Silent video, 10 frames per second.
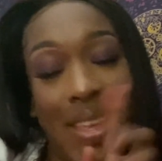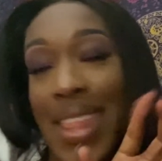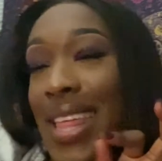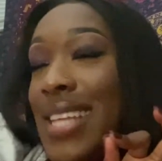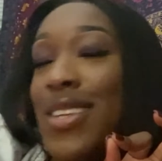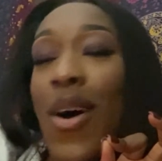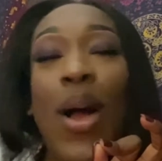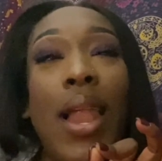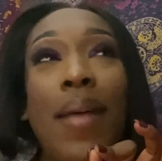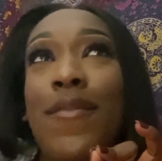That's all
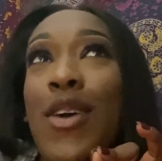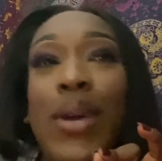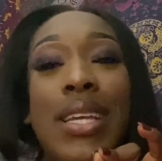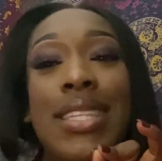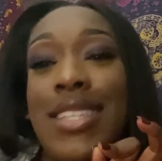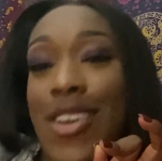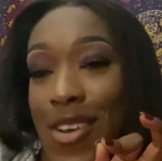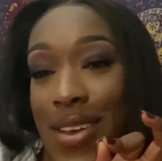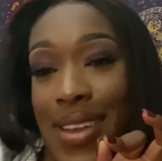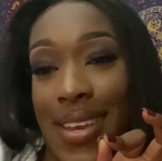I'm focused on.
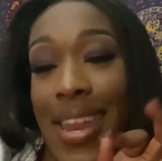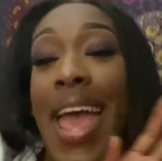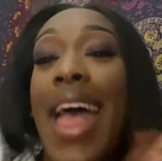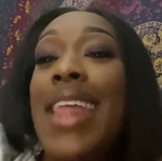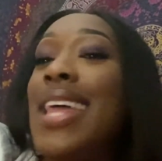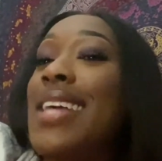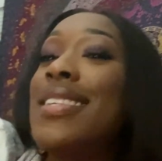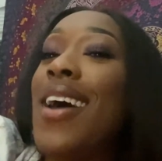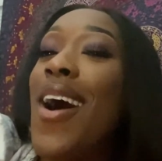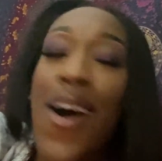That's
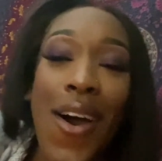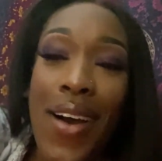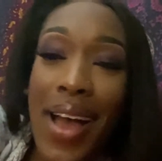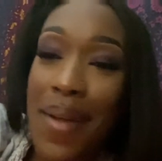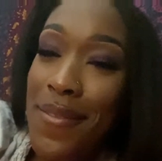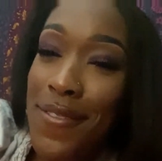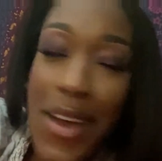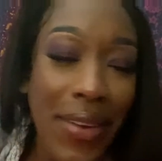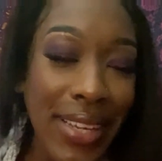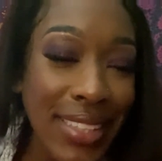all I'm
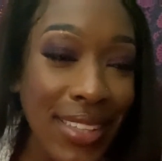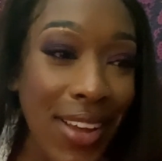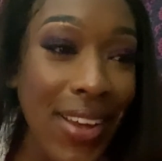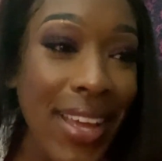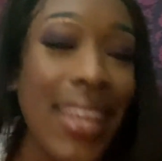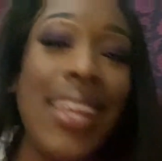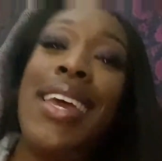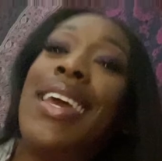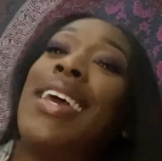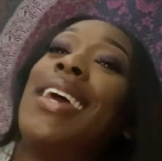focused on.
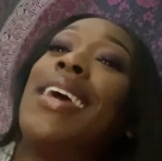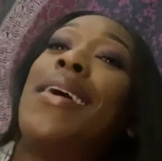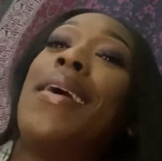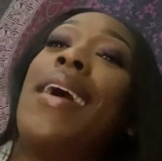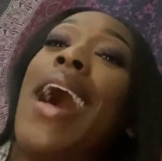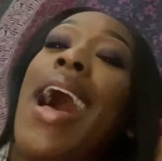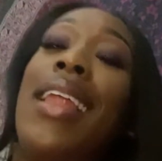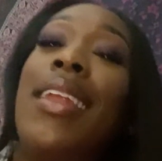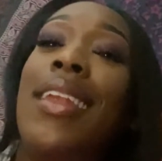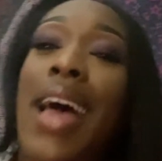I
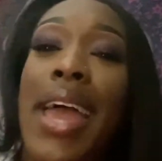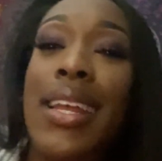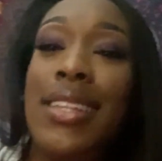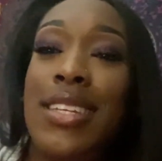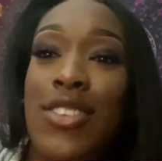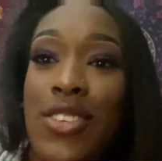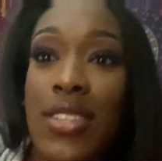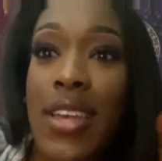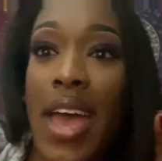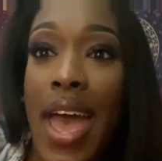like to just
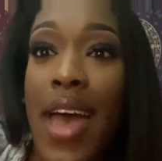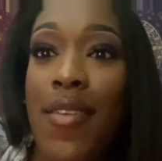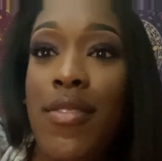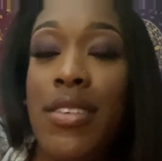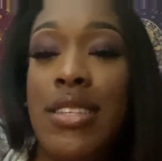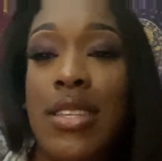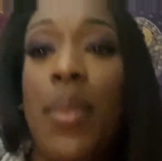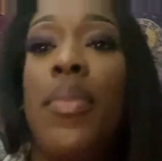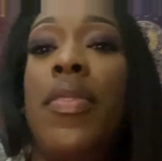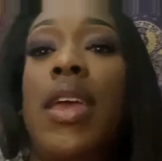have
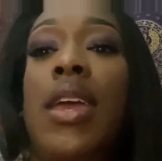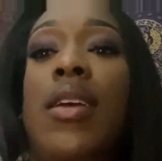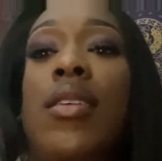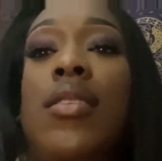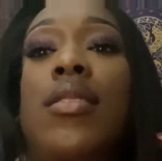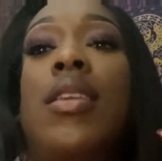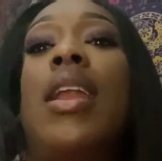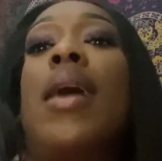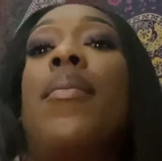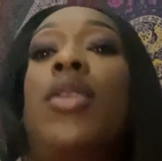something that
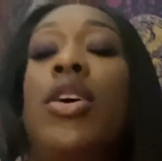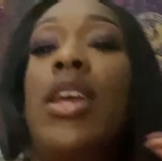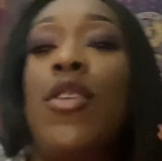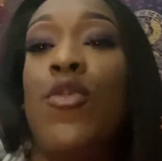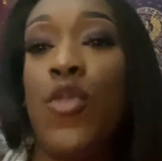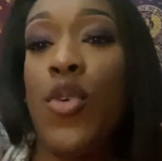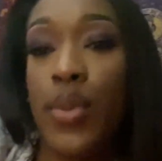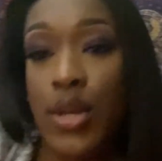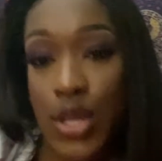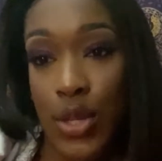I'm looking
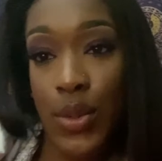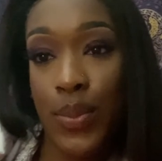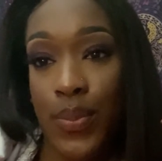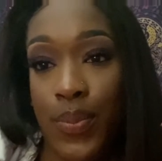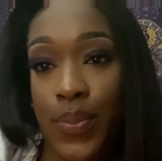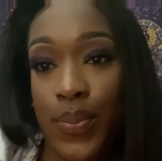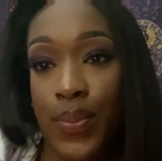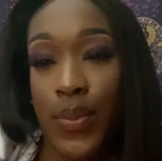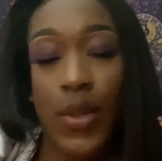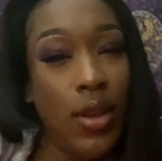forward to,
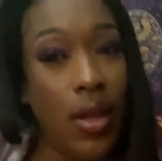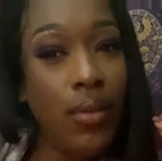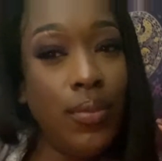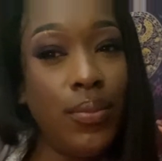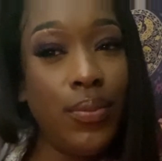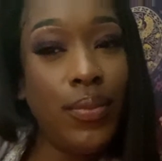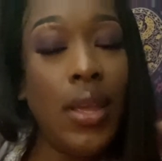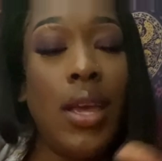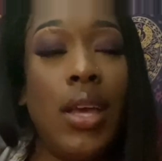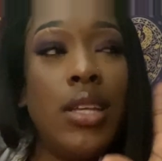you know?
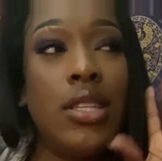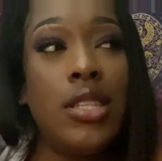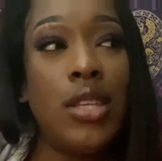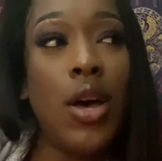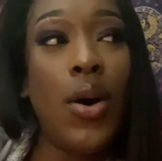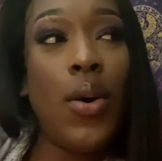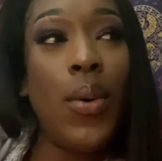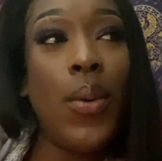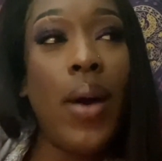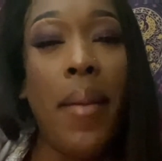
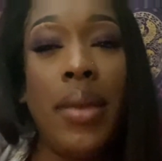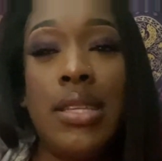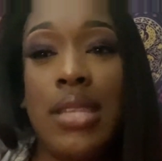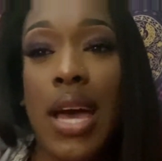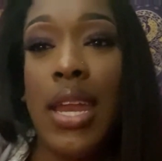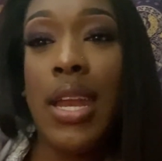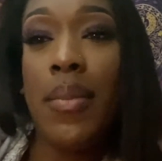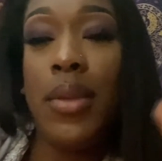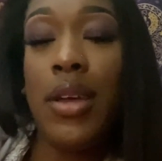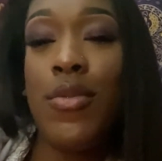So I'm excited. I'm
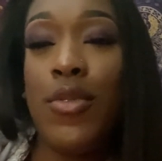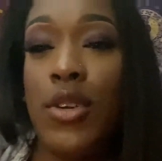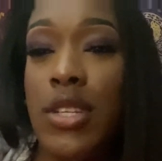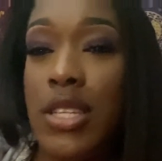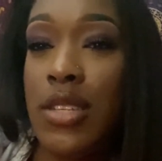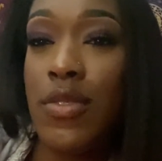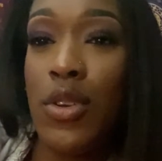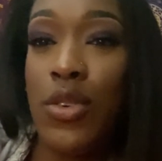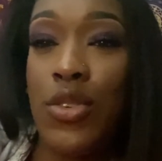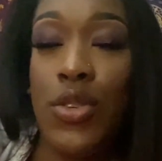looking forward to this photo
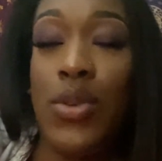shoot.